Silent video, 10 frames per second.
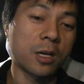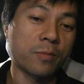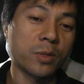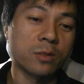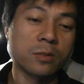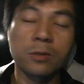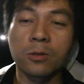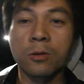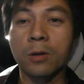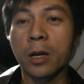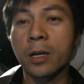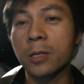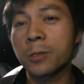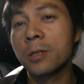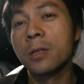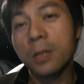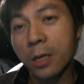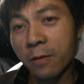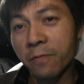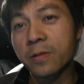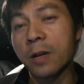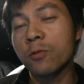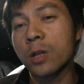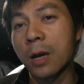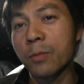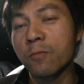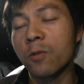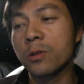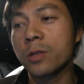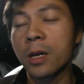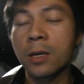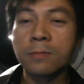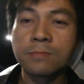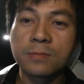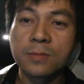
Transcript: happens. So I guess if that would happen one day,